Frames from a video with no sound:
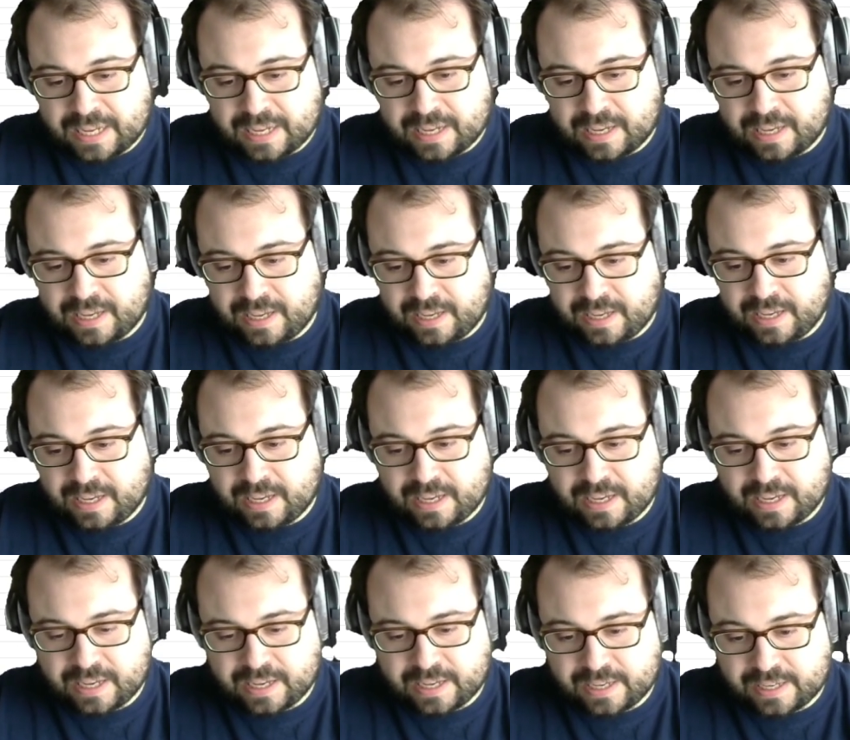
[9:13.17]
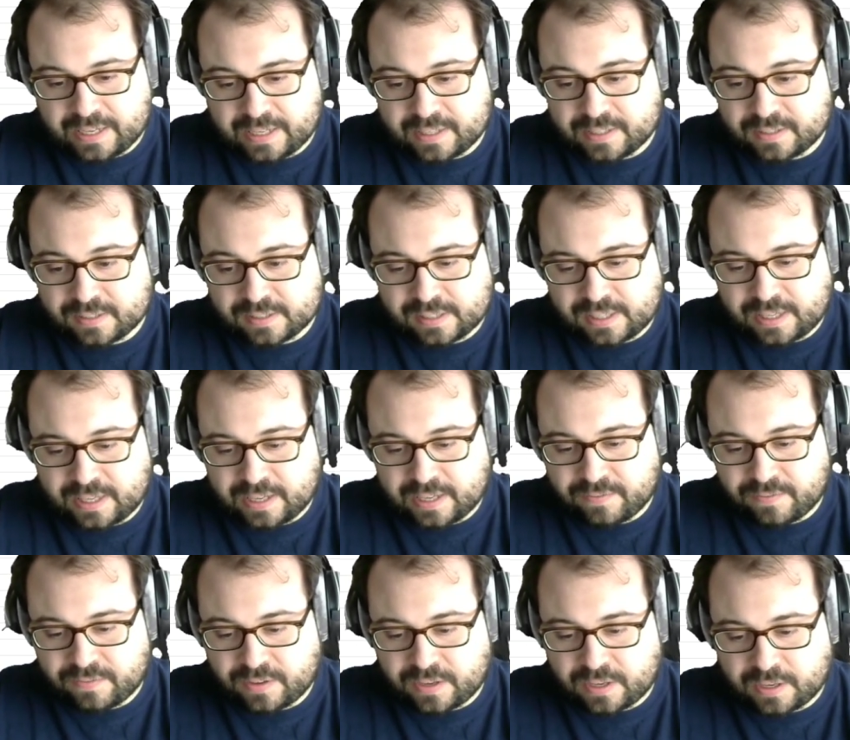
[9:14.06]
He is
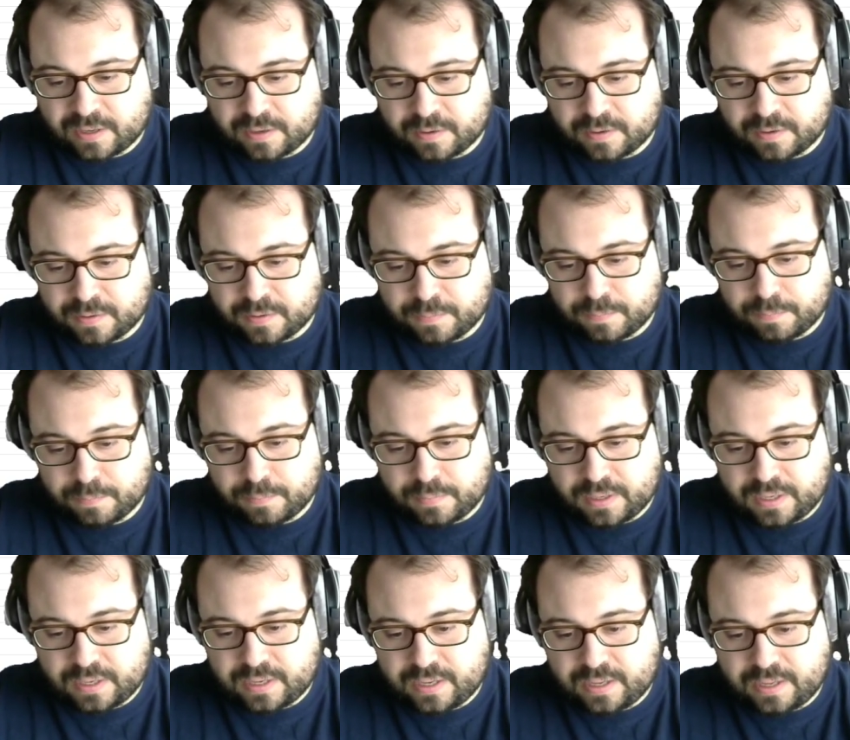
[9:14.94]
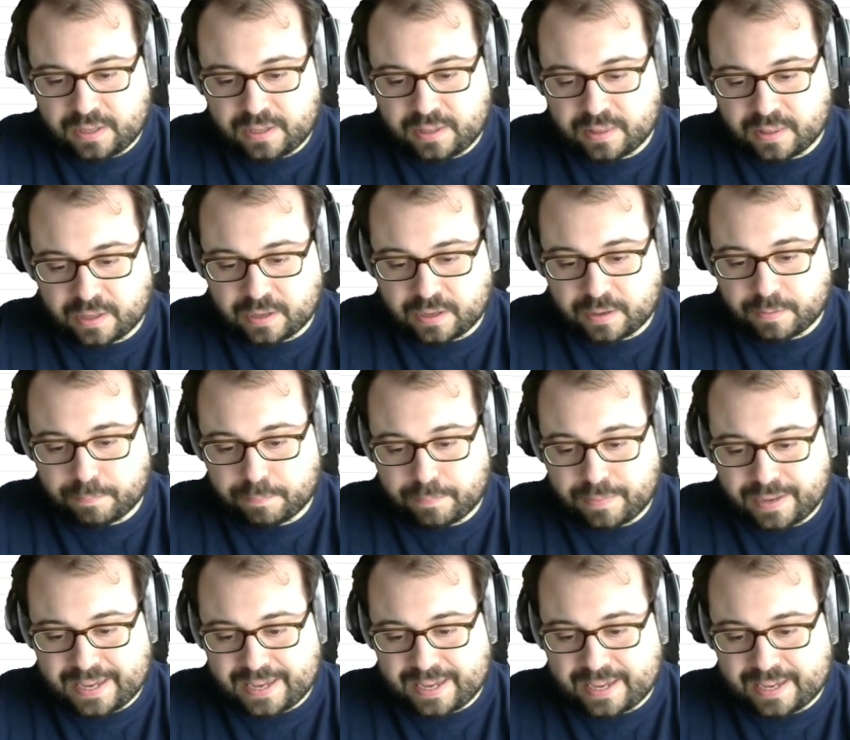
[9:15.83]
giving me the
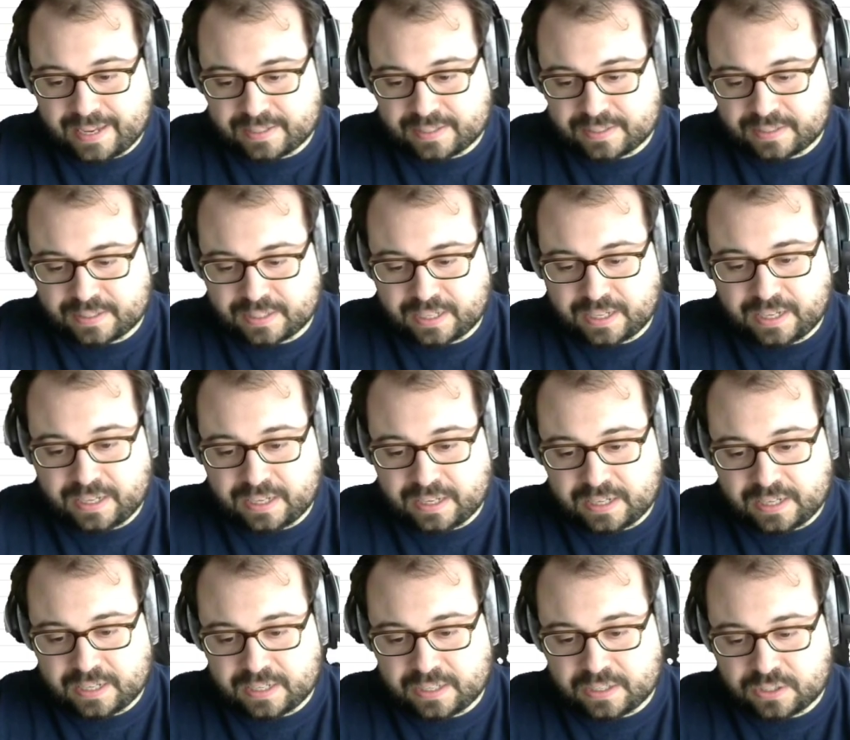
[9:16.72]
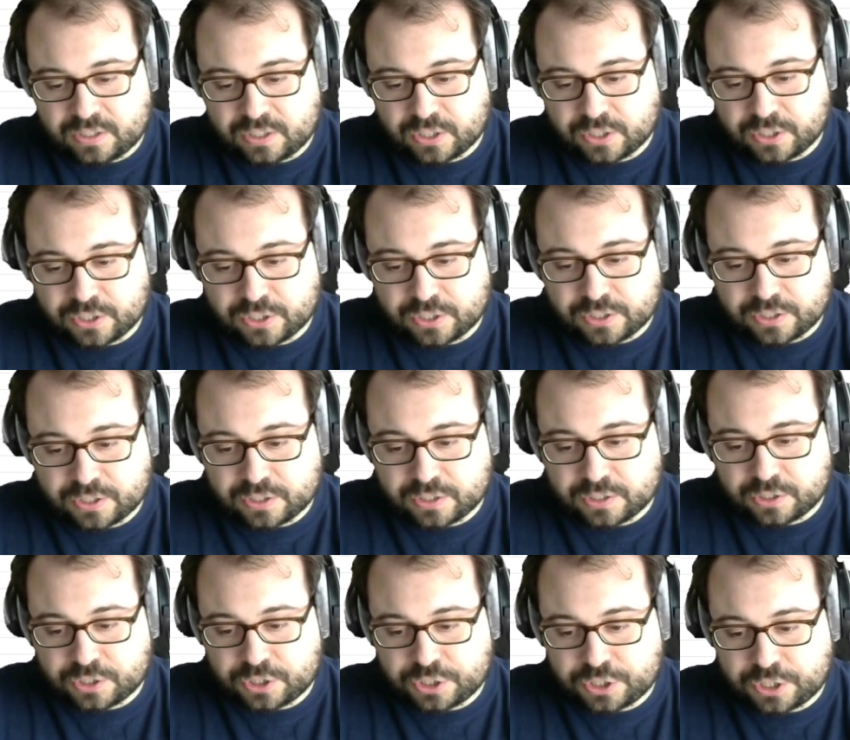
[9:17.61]
best
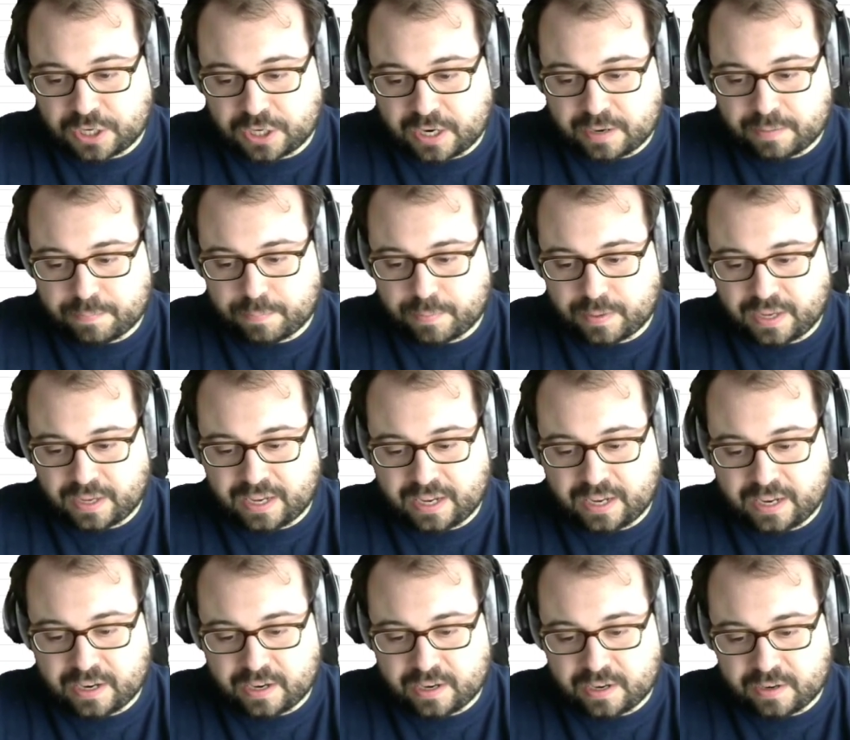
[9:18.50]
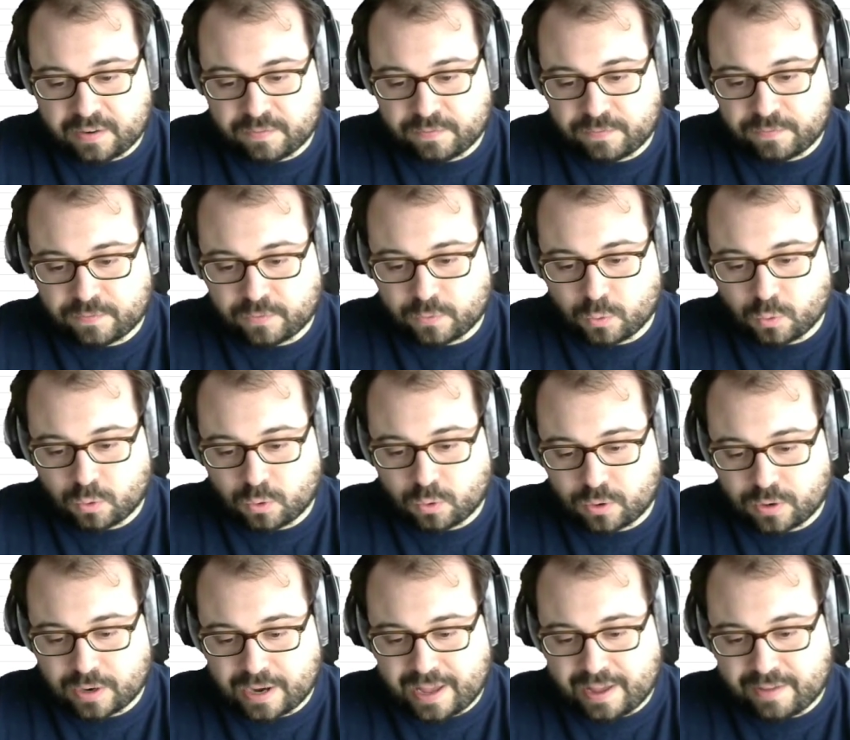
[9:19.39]
internship in
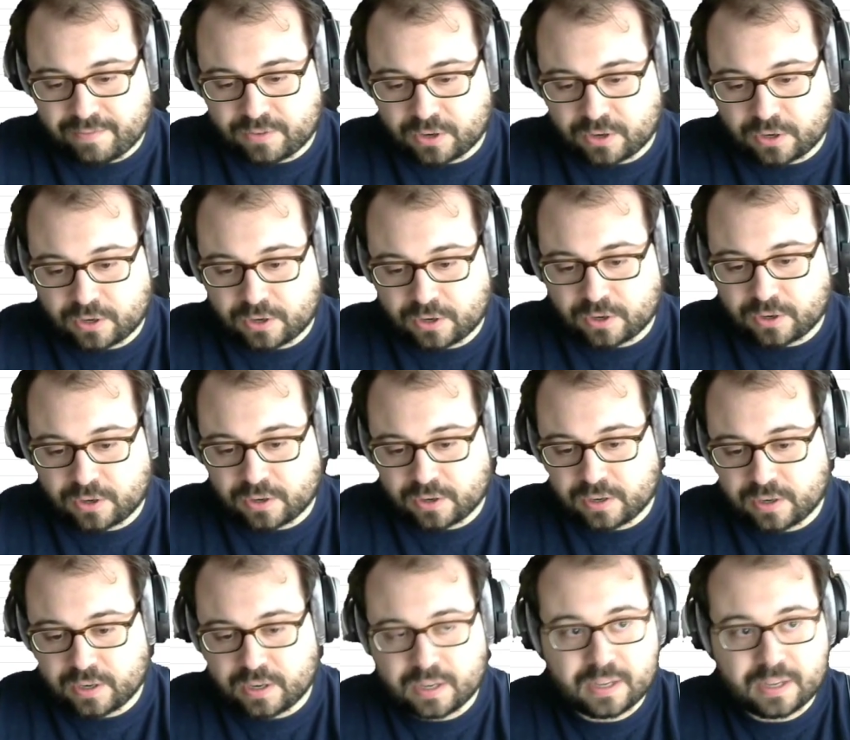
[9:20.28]
forever.